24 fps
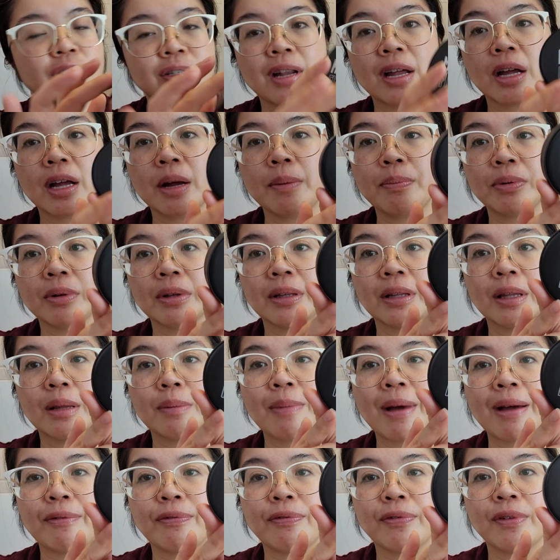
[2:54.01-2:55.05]
It's not
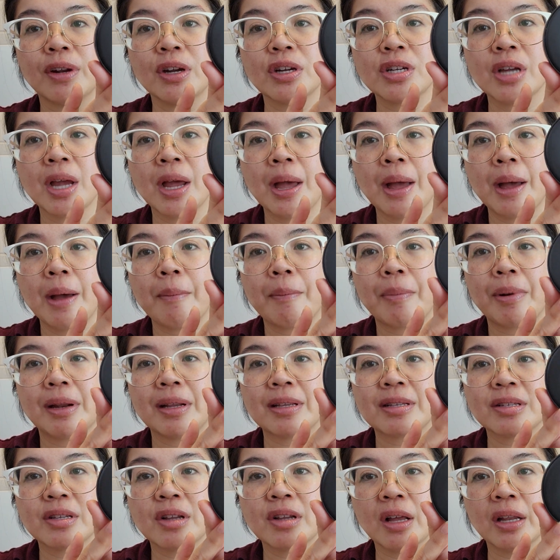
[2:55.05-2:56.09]
completely matte finish, but
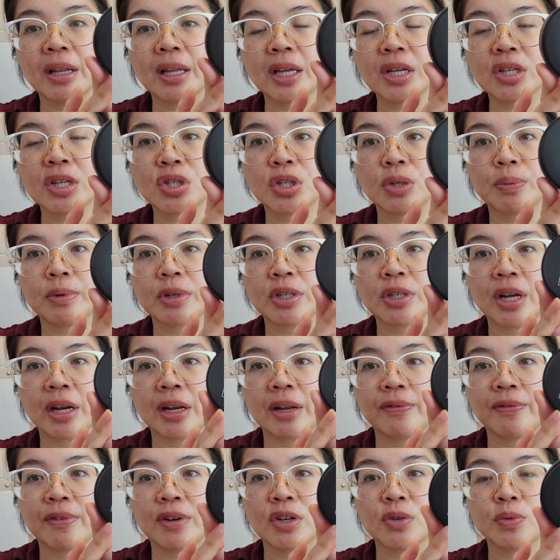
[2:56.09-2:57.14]
it's not like a super
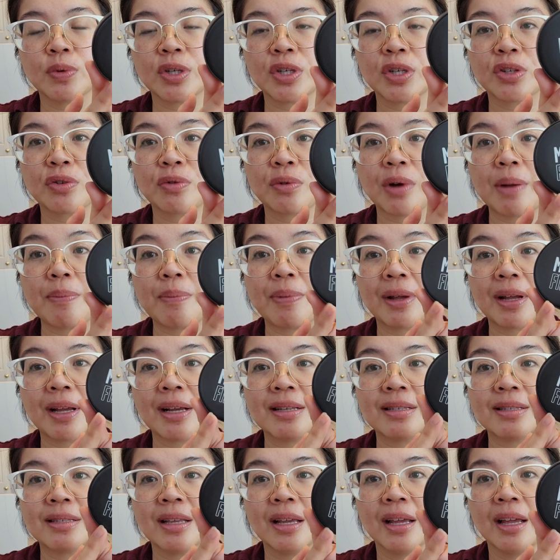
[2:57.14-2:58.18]
shiny finish, which is great
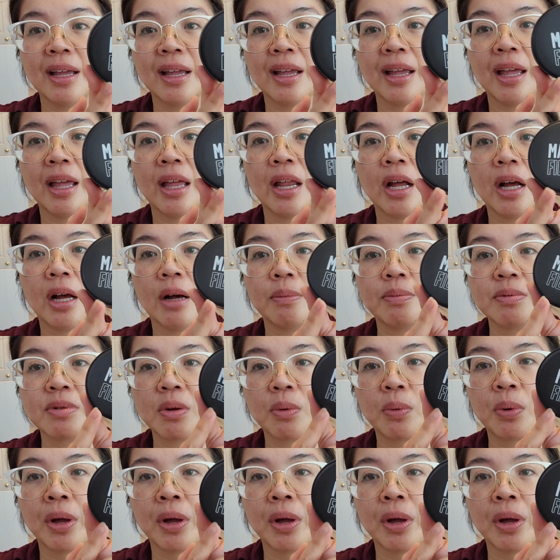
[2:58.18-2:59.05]
because it helps